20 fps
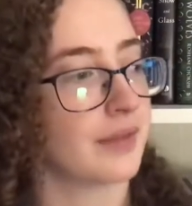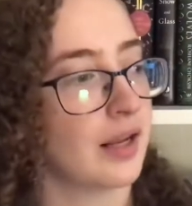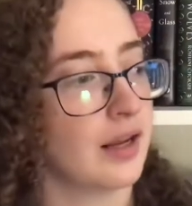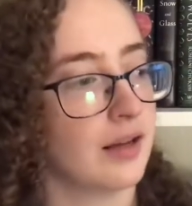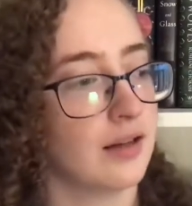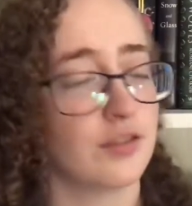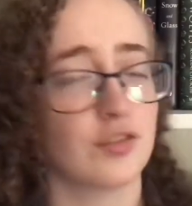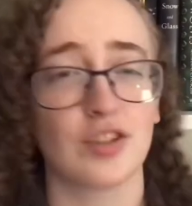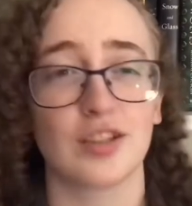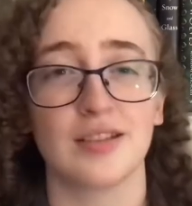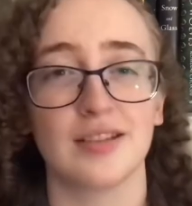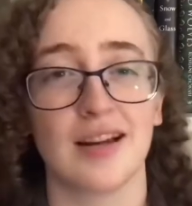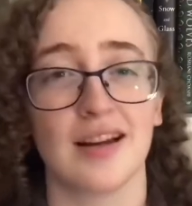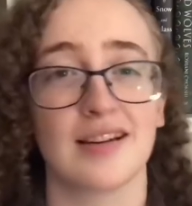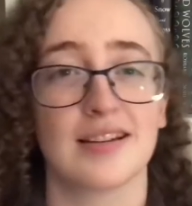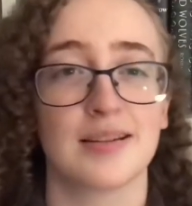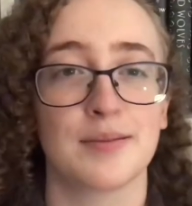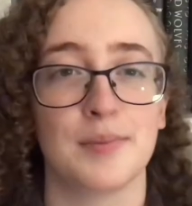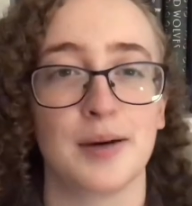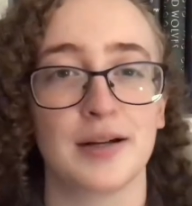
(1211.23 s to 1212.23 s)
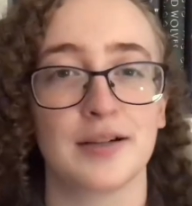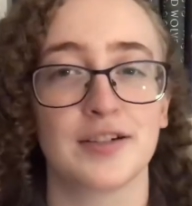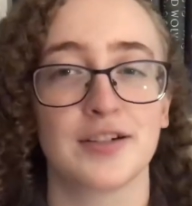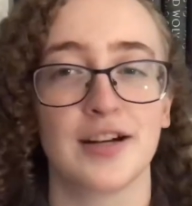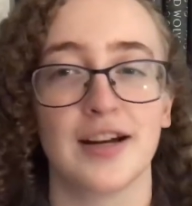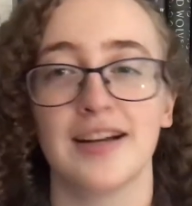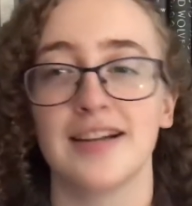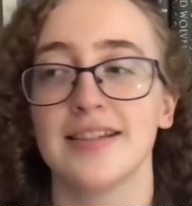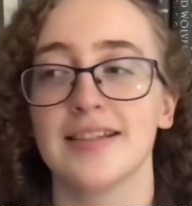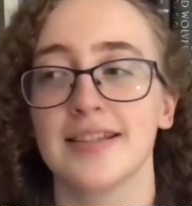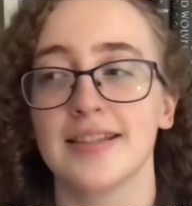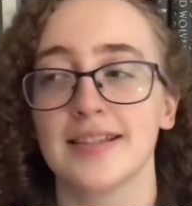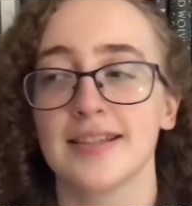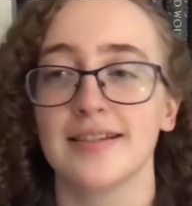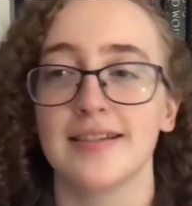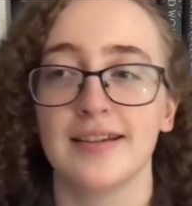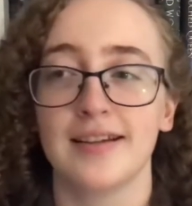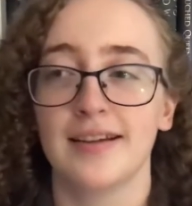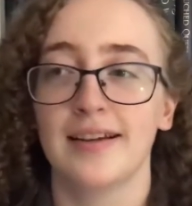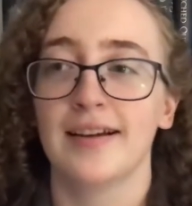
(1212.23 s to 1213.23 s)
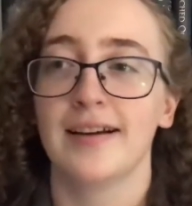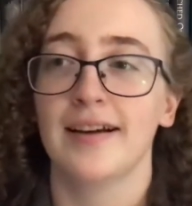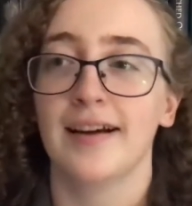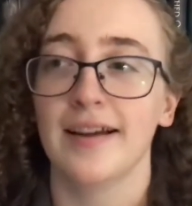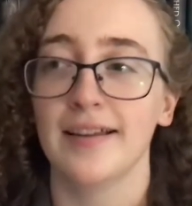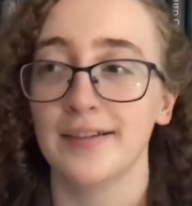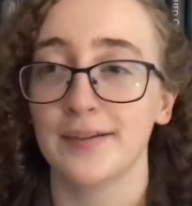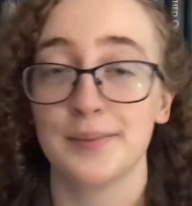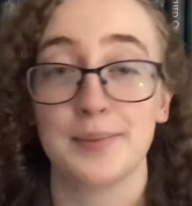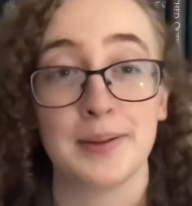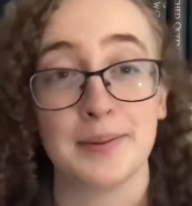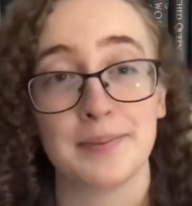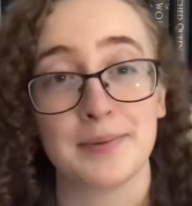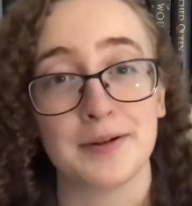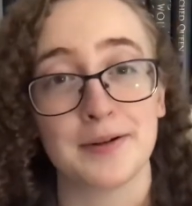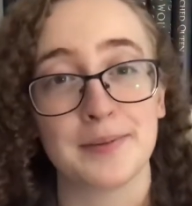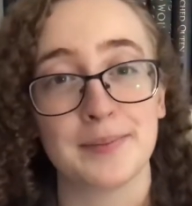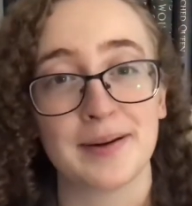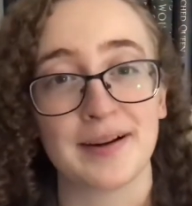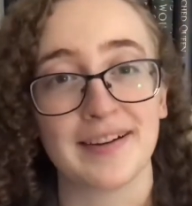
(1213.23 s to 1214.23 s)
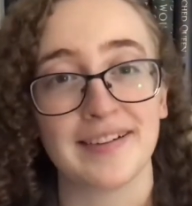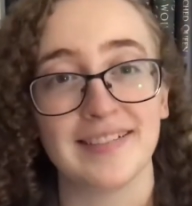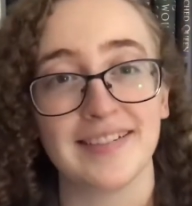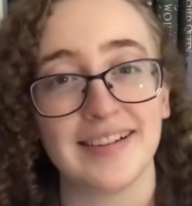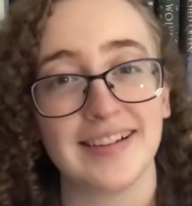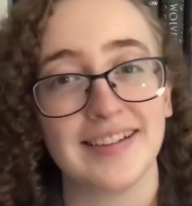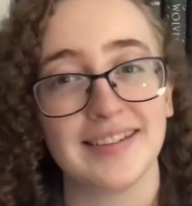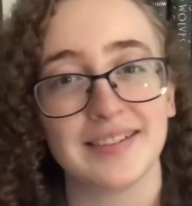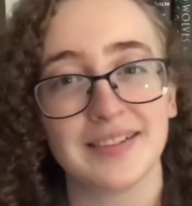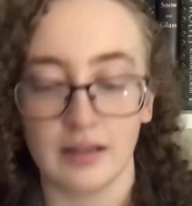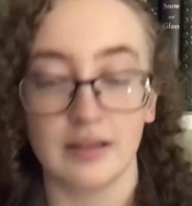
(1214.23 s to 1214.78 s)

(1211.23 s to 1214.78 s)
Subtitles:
just not as much as other people, apparently.